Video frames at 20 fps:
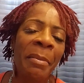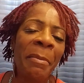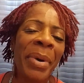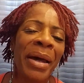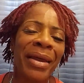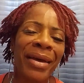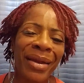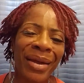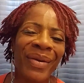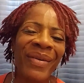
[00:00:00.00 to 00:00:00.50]

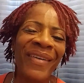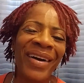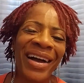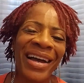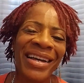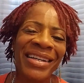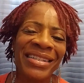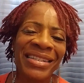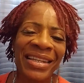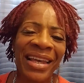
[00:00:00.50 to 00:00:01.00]
But
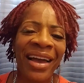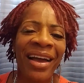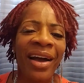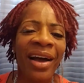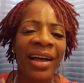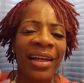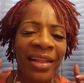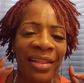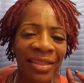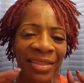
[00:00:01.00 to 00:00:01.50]
anyways,
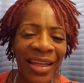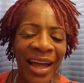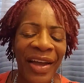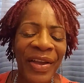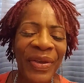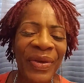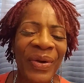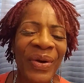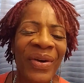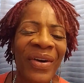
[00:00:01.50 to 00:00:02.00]

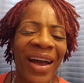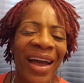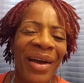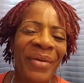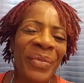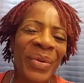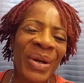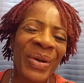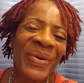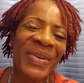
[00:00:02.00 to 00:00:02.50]
thank you,
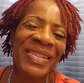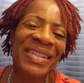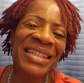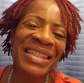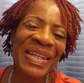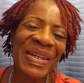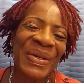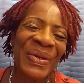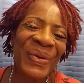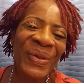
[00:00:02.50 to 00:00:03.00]
and we will
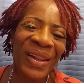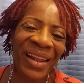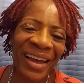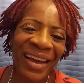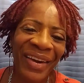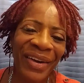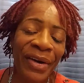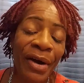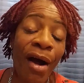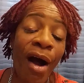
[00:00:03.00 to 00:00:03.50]
see you
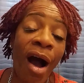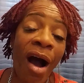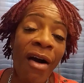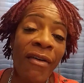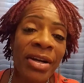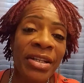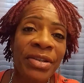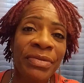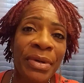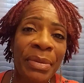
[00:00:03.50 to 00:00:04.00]
later.
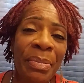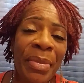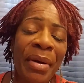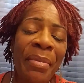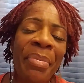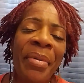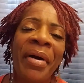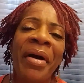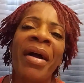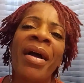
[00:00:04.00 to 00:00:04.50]
Always
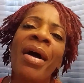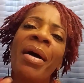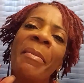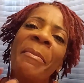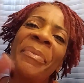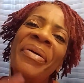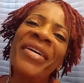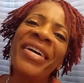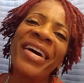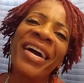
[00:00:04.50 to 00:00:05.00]
remember,
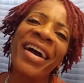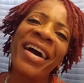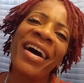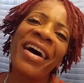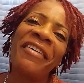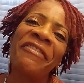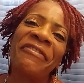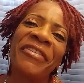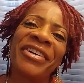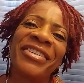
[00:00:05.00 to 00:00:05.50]
put
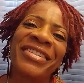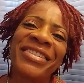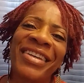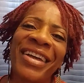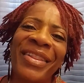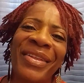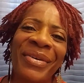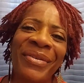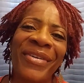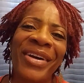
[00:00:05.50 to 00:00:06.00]
God first
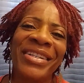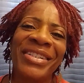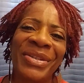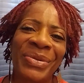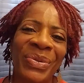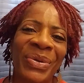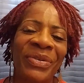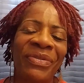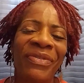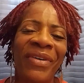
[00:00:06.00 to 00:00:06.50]
and the
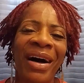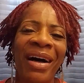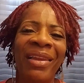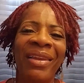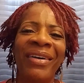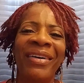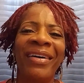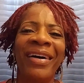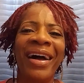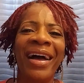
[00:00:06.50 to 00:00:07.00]
rest will
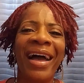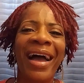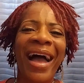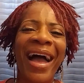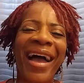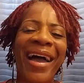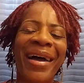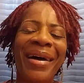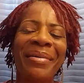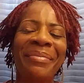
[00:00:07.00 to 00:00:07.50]
follow.
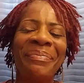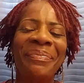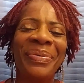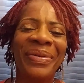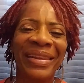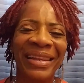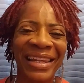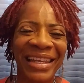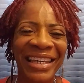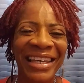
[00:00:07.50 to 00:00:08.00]
And
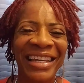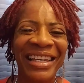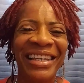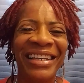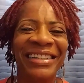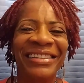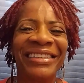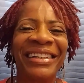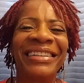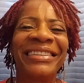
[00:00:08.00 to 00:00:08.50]

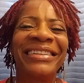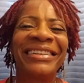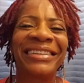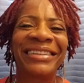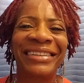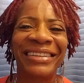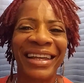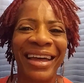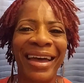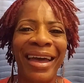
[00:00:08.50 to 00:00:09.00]
please
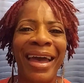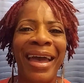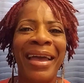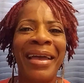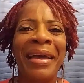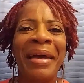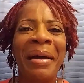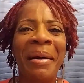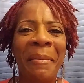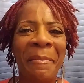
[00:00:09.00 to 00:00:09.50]

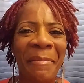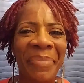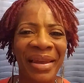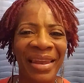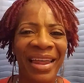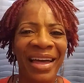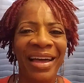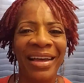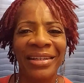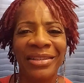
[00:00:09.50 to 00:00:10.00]
stay
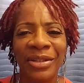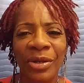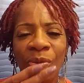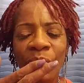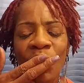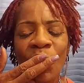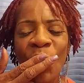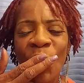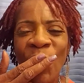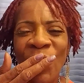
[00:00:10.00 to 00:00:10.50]
blessed.
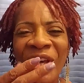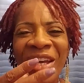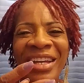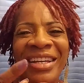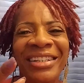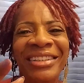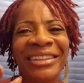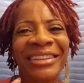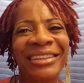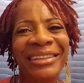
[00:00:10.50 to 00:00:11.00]

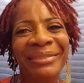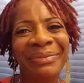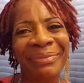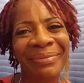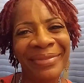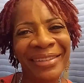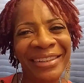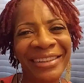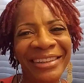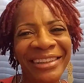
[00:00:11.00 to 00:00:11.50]

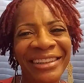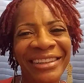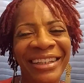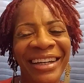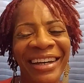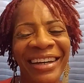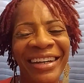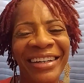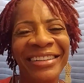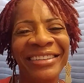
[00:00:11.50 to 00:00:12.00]

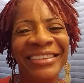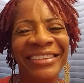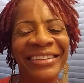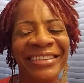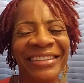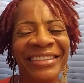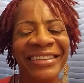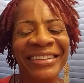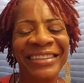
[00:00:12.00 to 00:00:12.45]
Smooches.